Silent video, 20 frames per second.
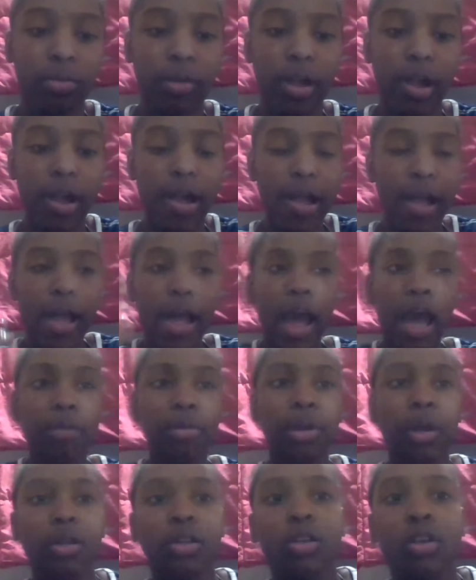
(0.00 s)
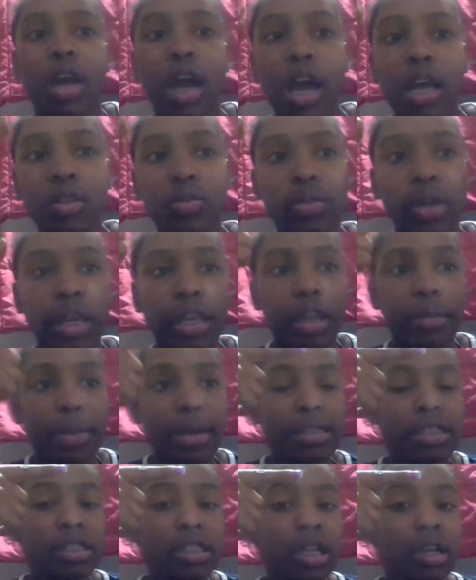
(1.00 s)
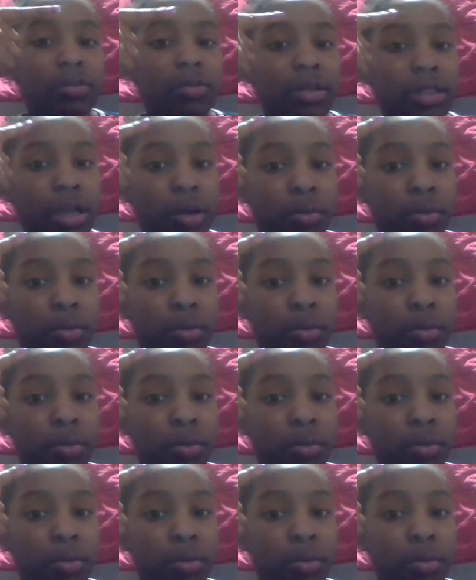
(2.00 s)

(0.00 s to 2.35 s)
But I'll be right with you guys when I get my stuff because